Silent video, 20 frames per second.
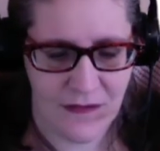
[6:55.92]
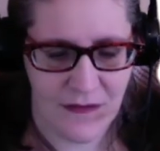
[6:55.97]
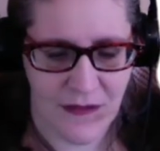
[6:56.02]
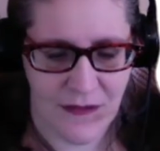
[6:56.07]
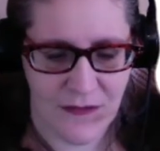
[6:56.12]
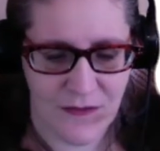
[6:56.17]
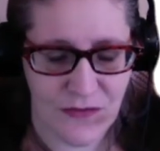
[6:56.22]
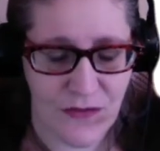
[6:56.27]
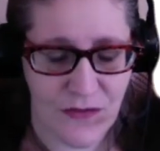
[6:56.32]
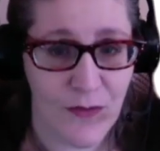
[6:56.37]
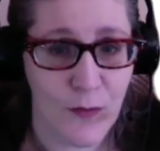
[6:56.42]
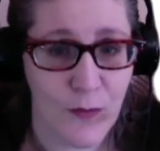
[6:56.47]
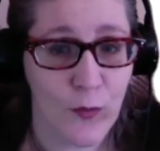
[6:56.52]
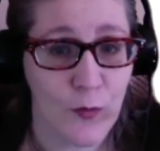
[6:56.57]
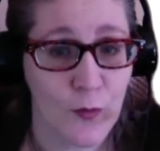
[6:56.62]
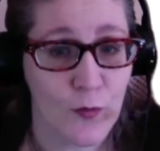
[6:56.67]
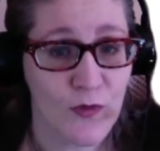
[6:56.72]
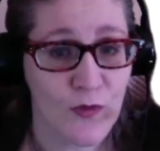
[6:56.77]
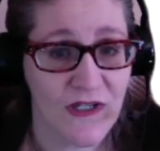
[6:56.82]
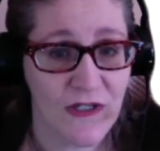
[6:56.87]
And so I will
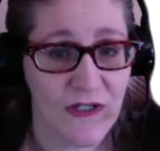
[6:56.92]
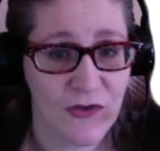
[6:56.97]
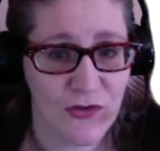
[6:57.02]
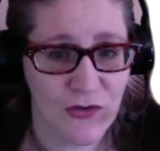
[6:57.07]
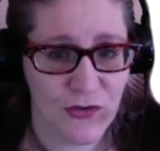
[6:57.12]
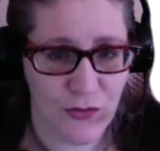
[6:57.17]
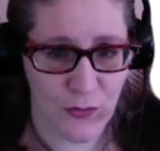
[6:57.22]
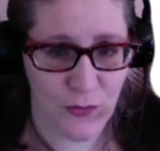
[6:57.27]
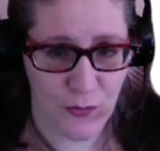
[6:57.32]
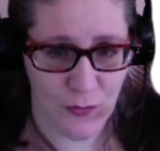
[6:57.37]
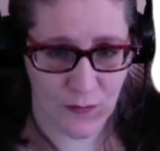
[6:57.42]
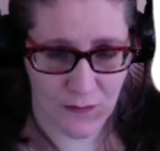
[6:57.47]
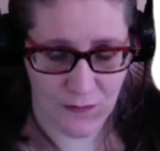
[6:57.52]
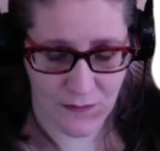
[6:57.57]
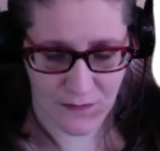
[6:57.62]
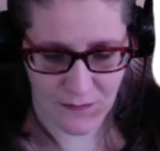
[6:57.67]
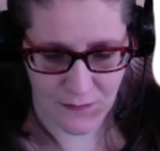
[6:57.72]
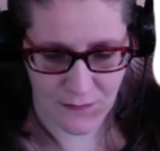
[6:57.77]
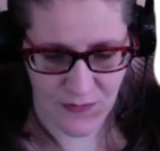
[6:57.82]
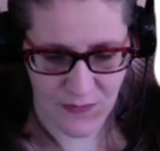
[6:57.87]
read you
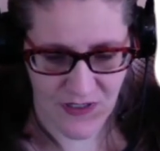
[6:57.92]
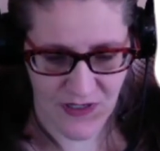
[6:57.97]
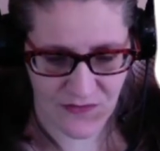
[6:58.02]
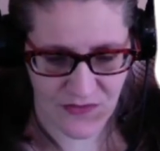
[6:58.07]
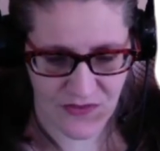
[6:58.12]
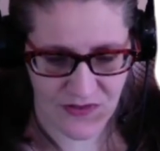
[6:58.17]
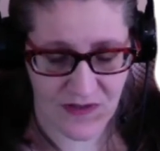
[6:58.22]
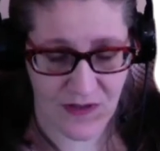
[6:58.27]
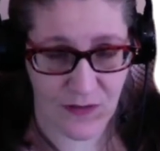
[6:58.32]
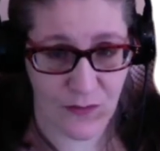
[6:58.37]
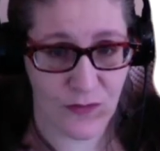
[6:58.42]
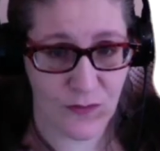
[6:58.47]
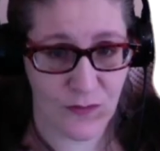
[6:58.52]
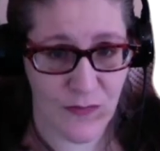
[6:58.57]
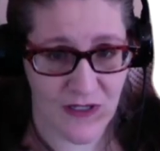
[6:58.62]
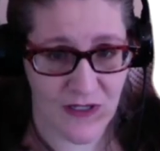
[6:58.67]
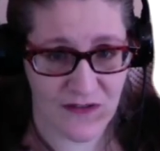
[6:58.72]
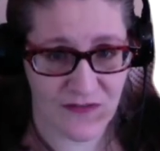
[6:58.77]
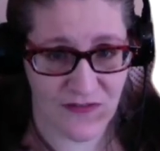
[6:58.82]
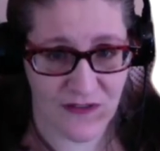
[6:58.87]
we have to say with
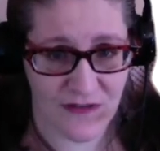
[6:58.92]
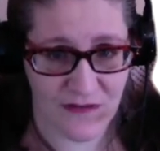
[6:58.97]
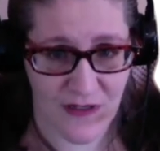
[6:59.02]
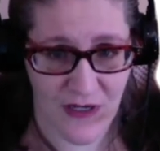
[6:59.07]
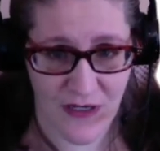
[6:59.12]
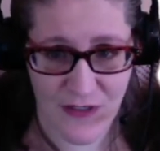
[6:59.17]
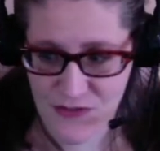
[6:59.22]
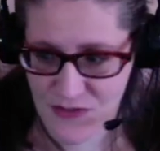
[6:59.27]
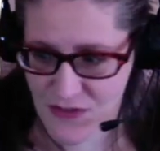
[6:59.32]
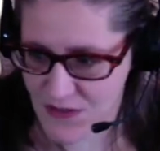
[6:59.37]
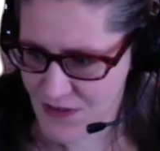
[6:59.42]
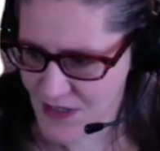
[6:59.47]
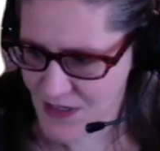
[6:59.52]
manifestation.